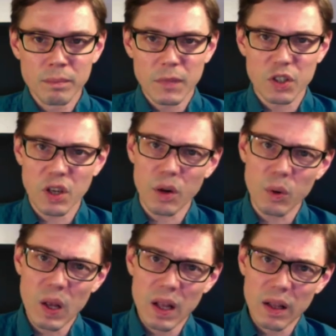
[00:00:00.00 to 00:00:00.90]

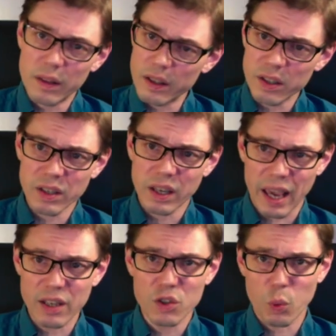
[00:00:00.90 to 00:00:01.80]
So, this is a
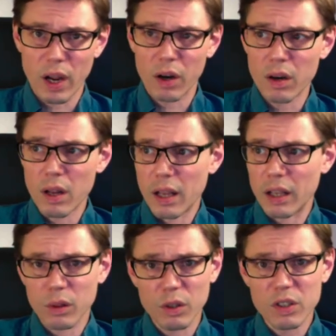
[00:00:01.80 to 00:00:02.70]
case where
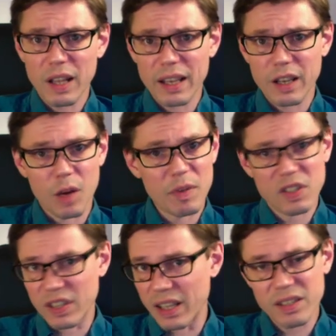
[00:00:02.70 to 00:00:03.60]
it looks like common
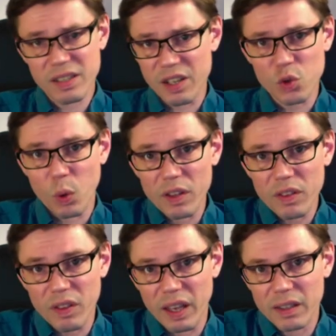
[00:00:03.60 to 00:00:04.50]
sense says one
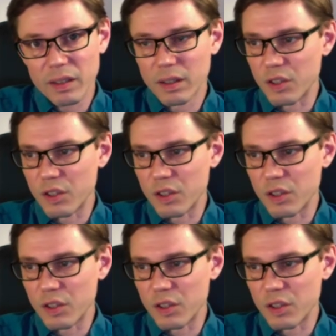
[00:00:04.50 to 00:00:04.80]
thing,